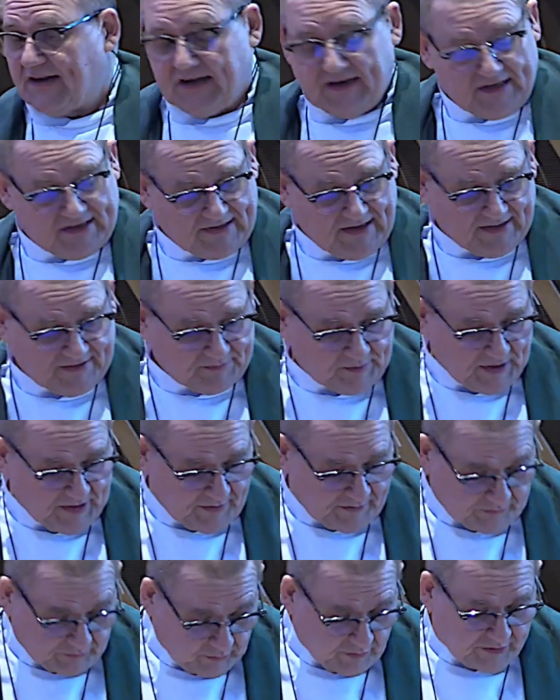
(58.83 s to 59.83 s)
and he tells
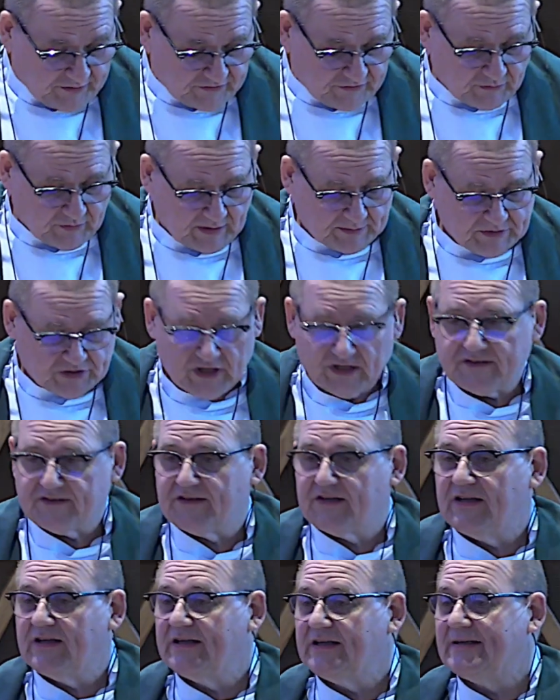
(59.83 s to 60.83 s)
me through the
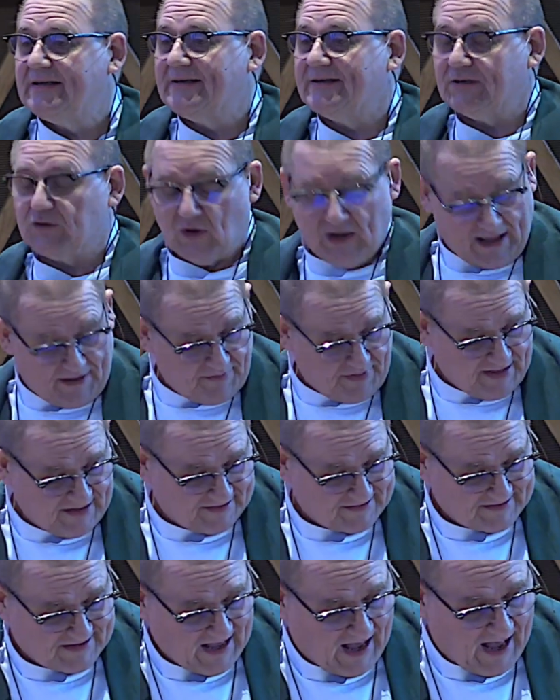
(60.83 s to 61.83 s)
scriptures to love
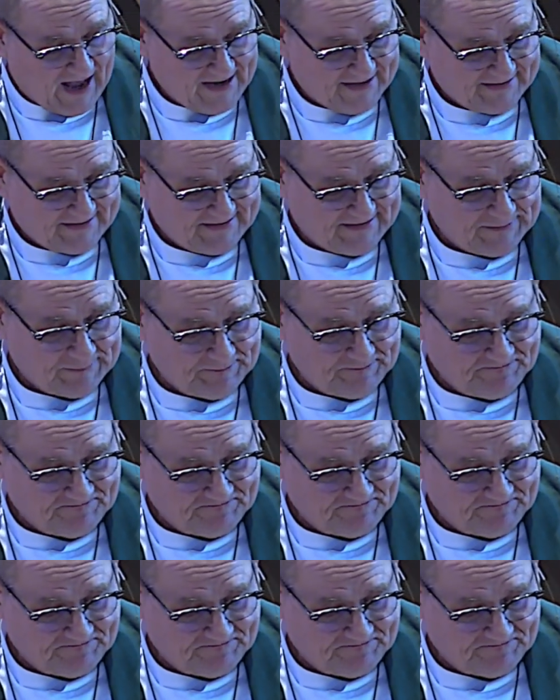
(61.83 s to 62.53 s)
these guys.